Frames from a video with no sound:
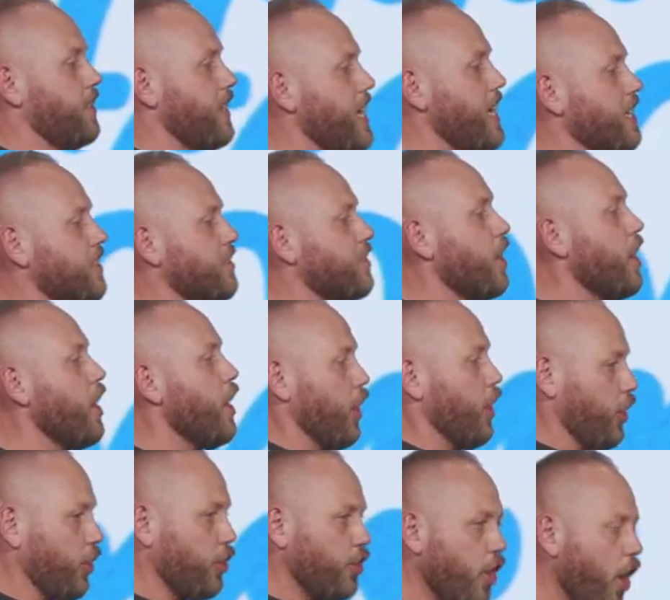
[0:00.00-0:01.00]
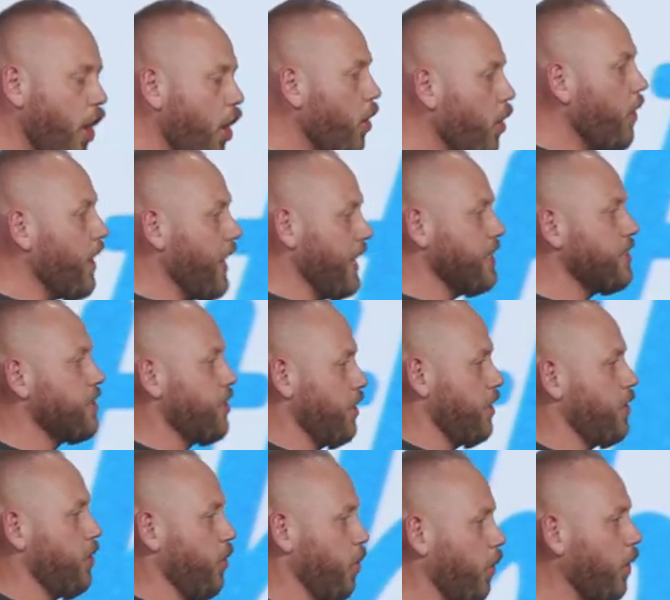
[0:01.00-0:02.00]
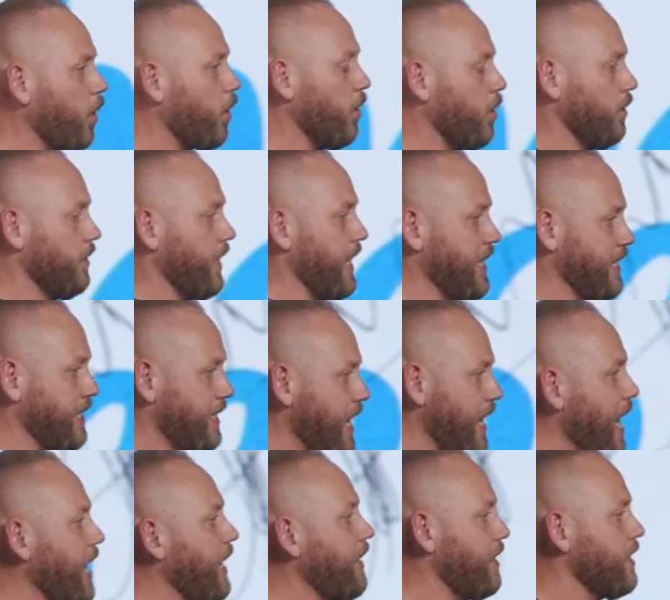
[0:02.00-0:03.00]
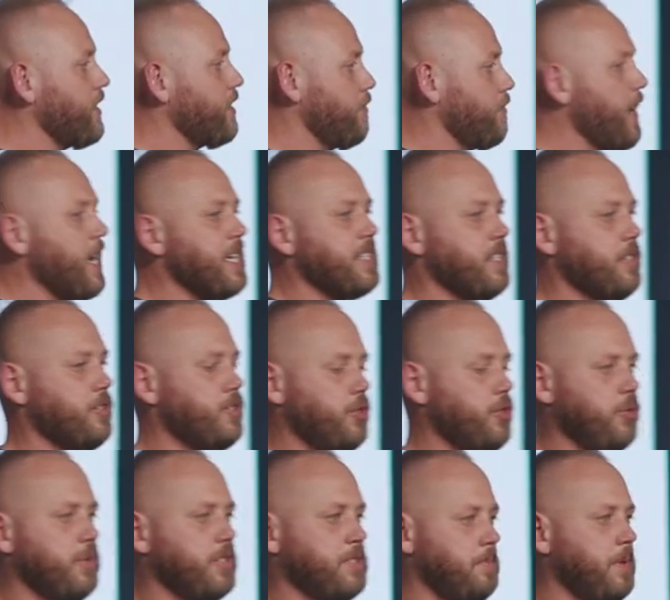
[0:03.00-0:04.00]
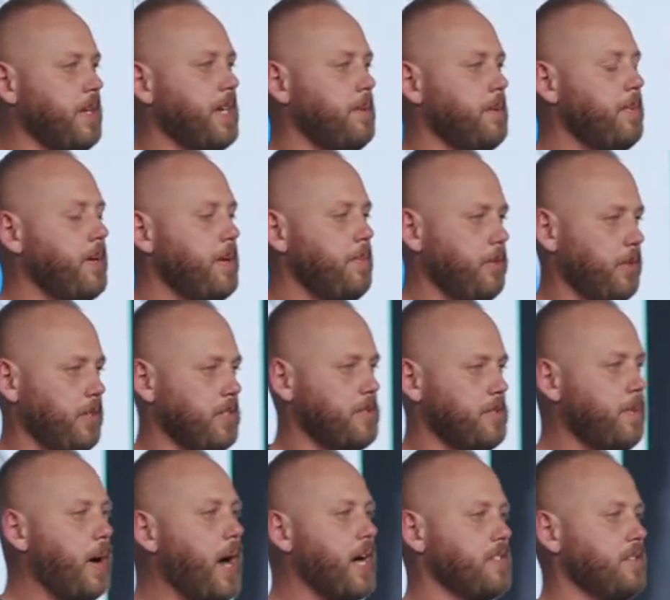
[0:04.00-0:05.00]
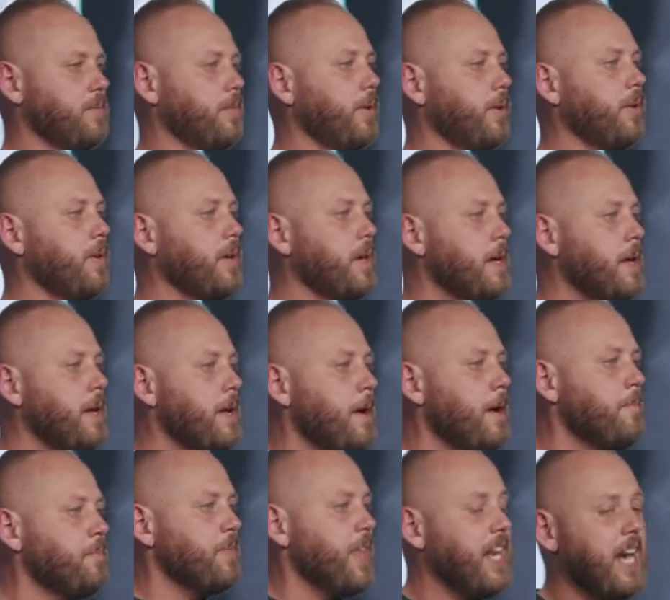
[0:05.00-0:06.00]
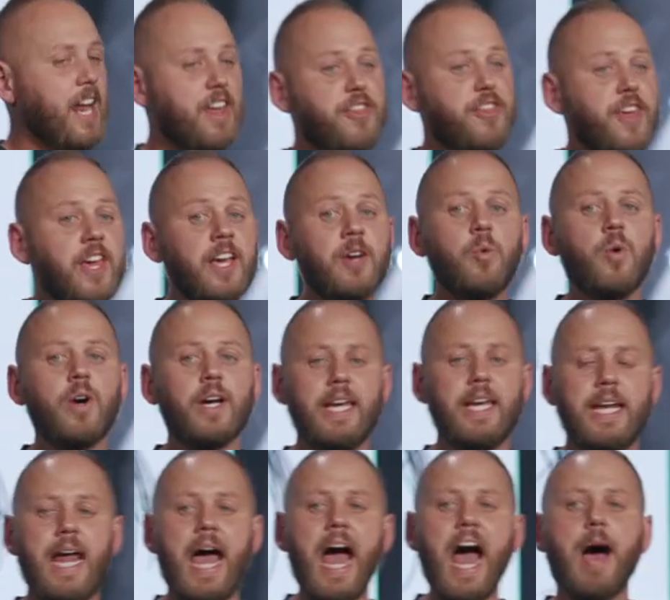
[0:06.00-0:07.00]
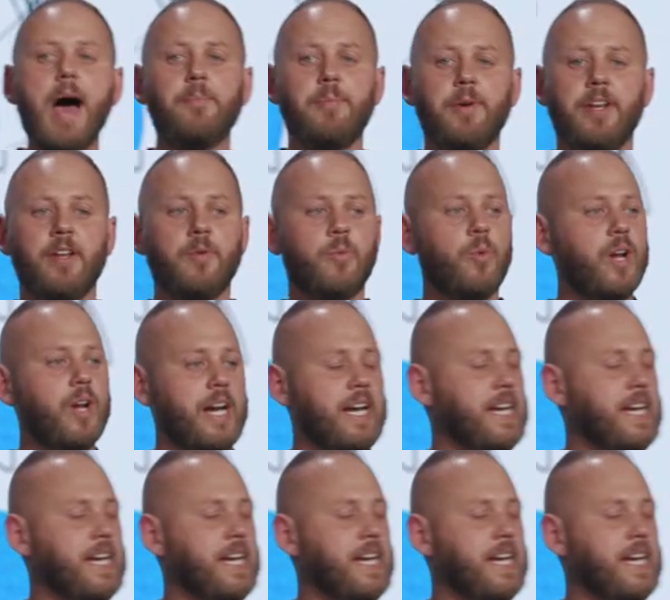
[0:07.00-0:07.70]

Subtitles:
this: go into the world and take this message to as many people as possible. And I think what can happen and what a